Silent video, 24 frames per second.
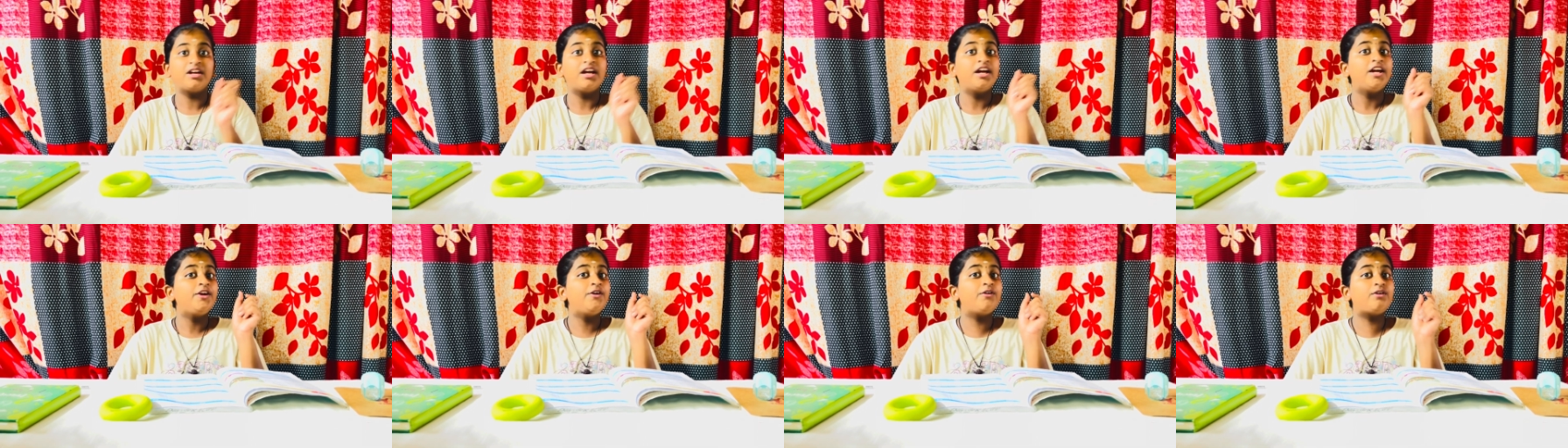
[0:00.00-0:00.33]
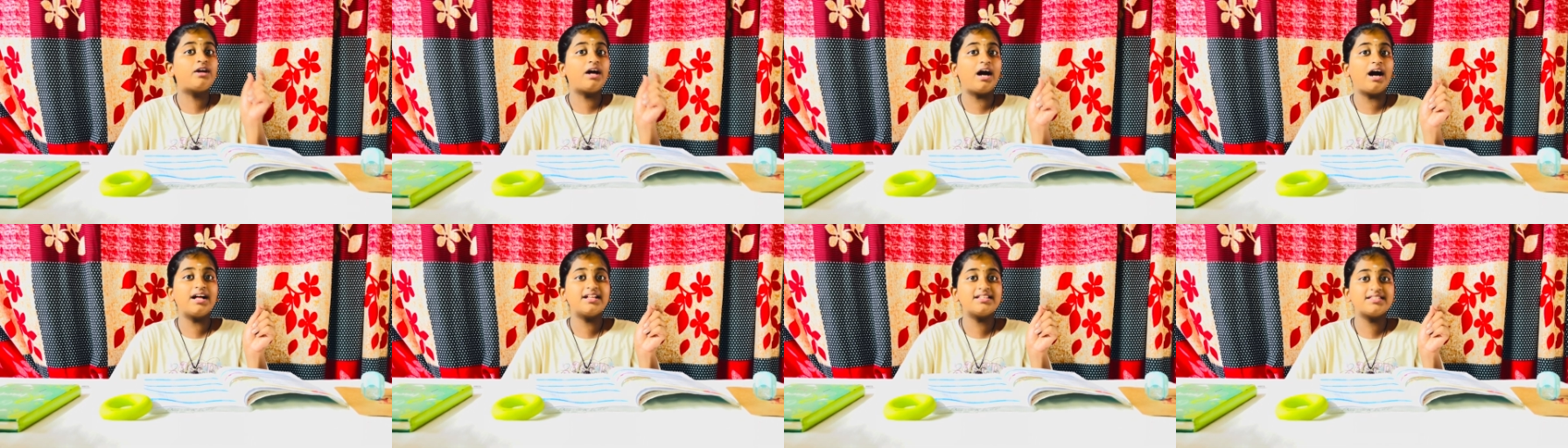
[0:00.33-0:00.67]
You
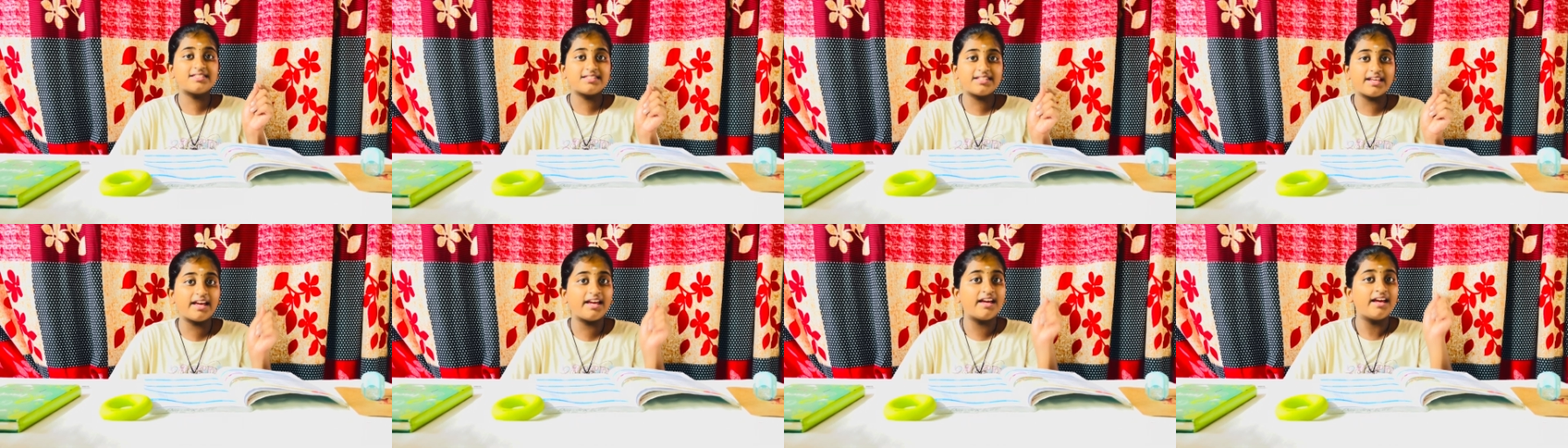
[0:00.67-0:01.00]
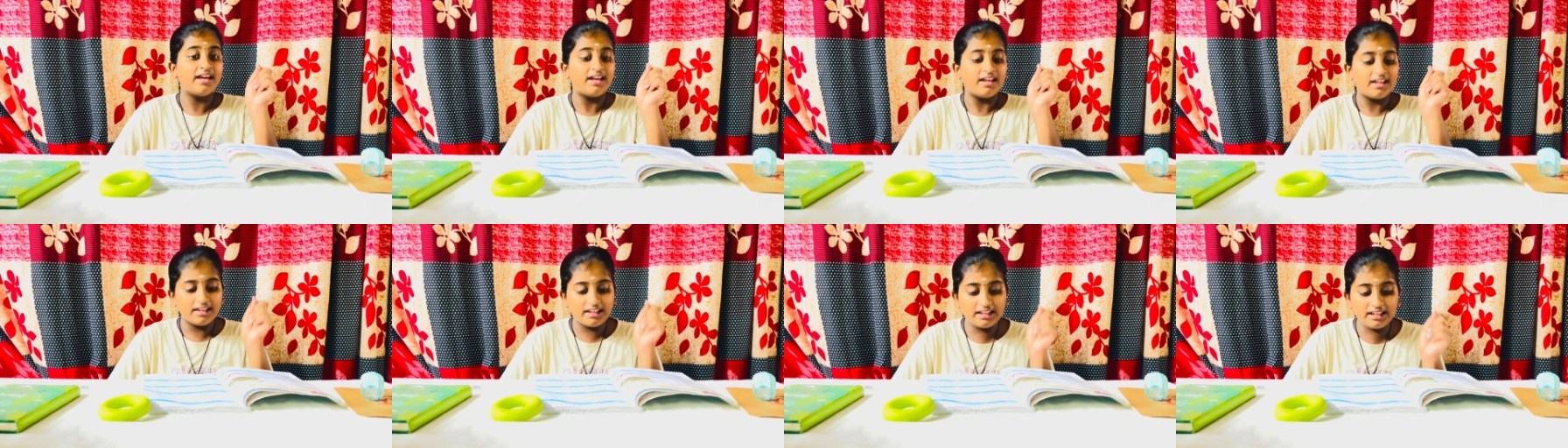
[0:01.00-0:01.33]
can't say
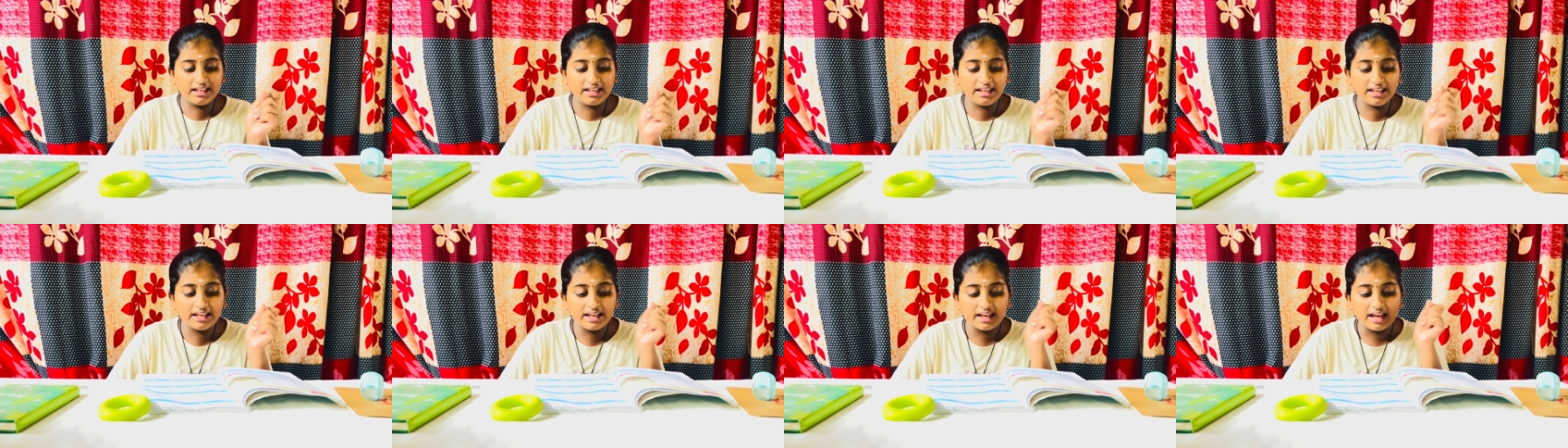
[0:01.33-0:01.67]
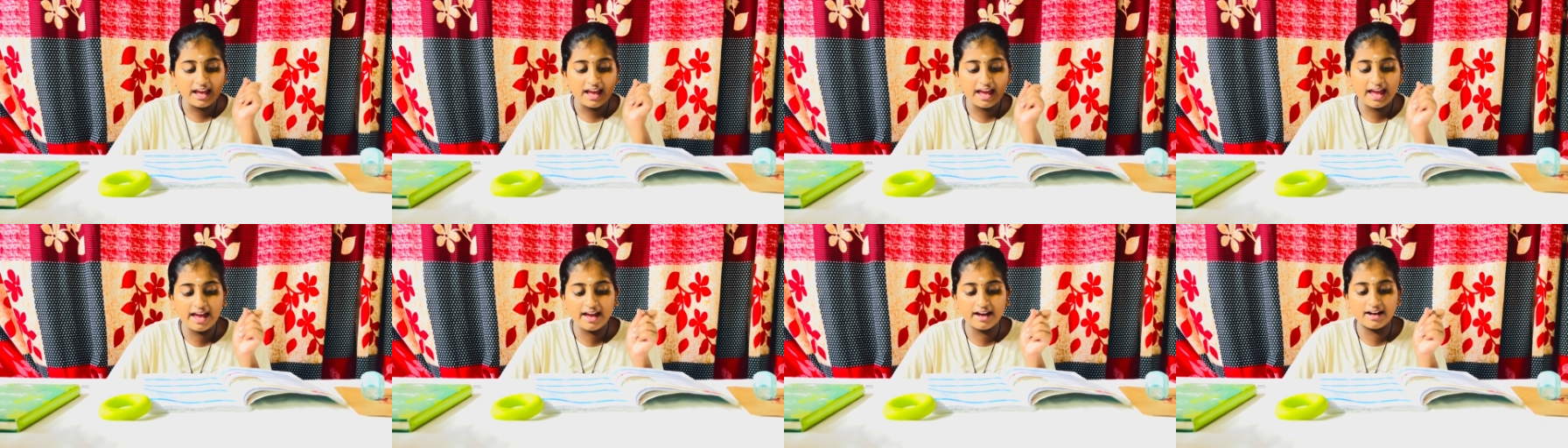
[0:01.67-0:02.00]

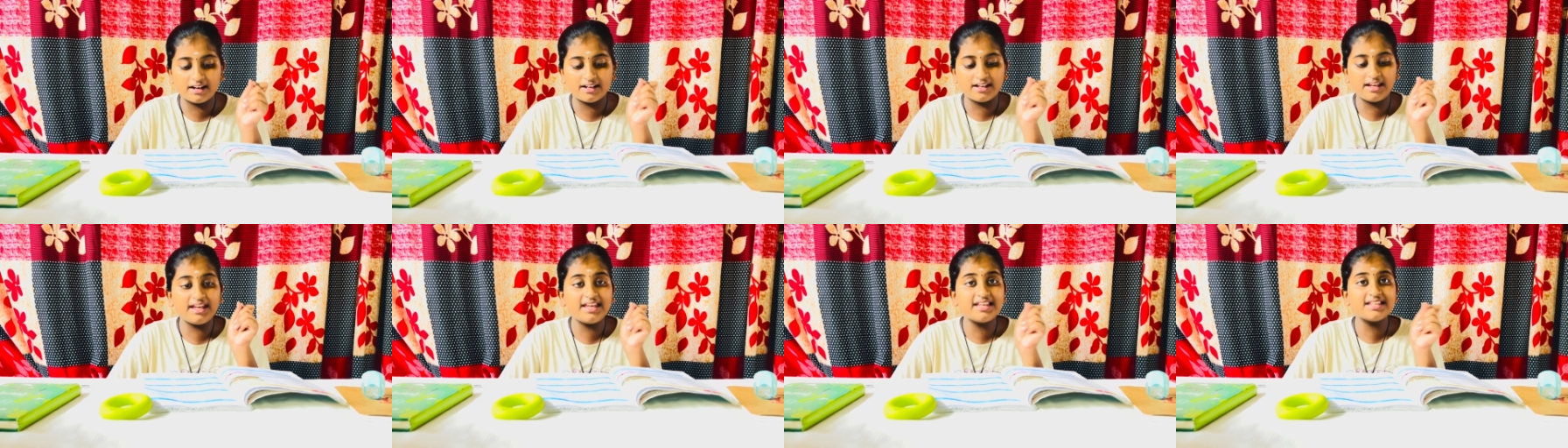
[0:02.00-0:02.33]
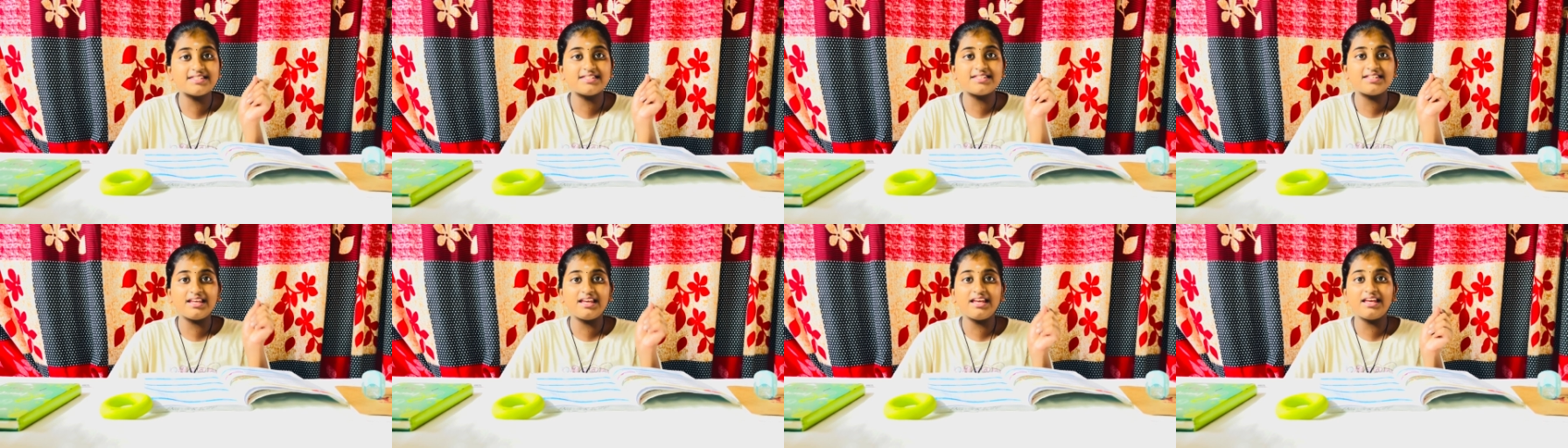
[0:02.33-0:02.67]

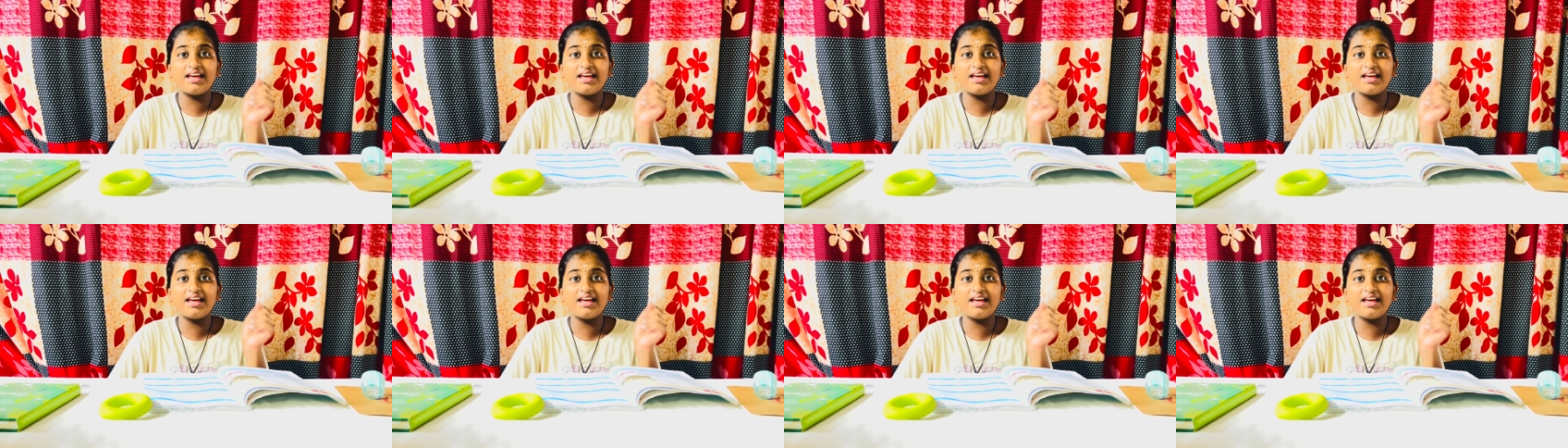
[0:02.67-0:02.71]
ECHOS.